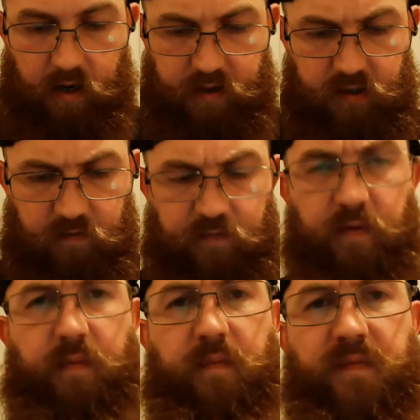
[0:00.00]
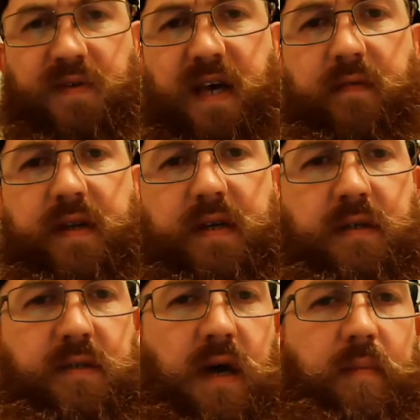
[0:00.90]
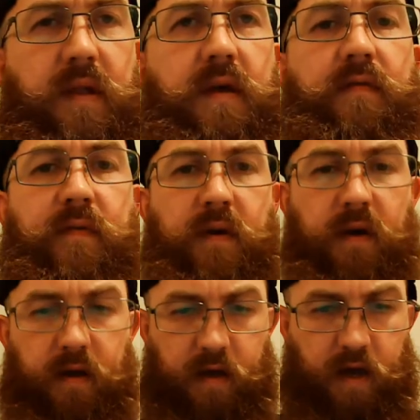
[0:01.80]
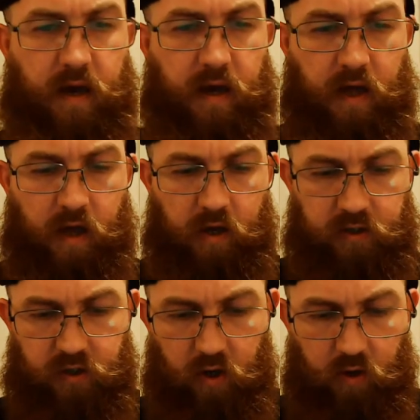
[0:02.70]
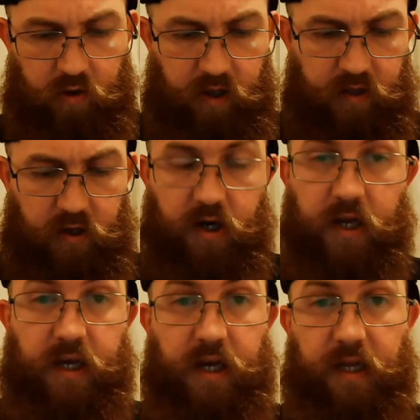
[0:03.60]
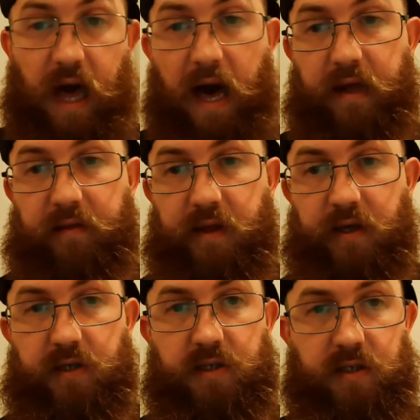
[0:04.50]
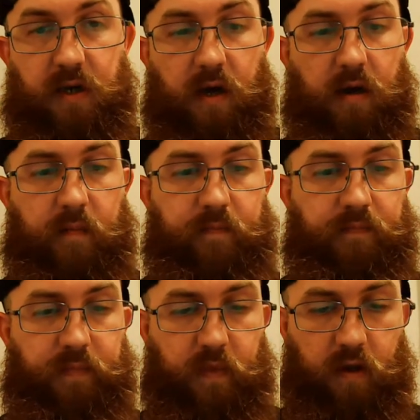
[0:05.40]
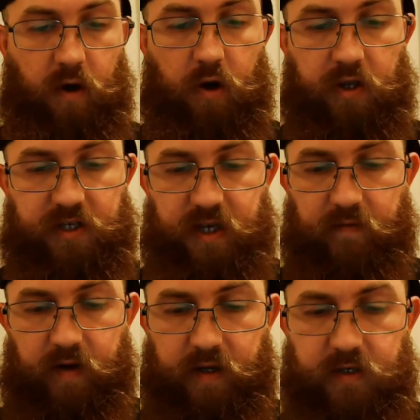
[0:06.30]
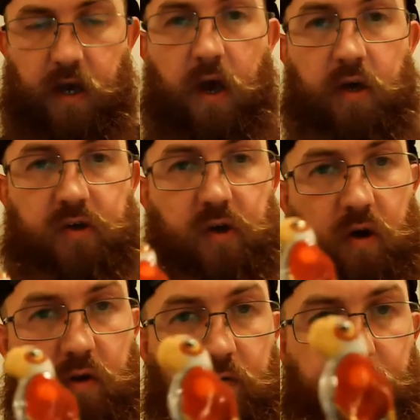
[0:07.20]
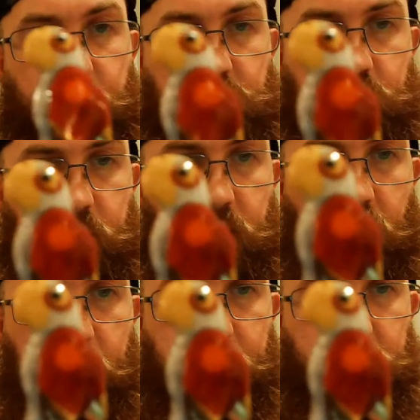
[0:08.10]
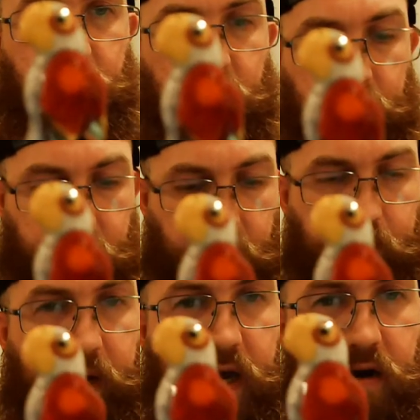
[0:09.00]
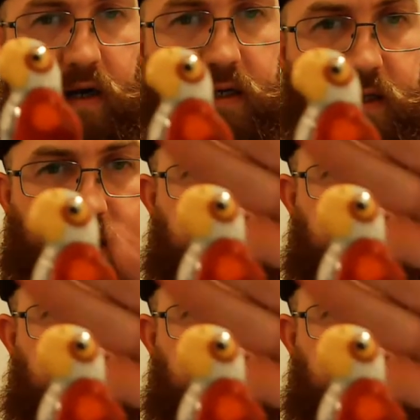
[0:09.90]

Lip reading: These are from 70s, I believe. 70s. Yeah. So and you're going to get a lot of these, early 70s. So the first one up is going to be a parrot.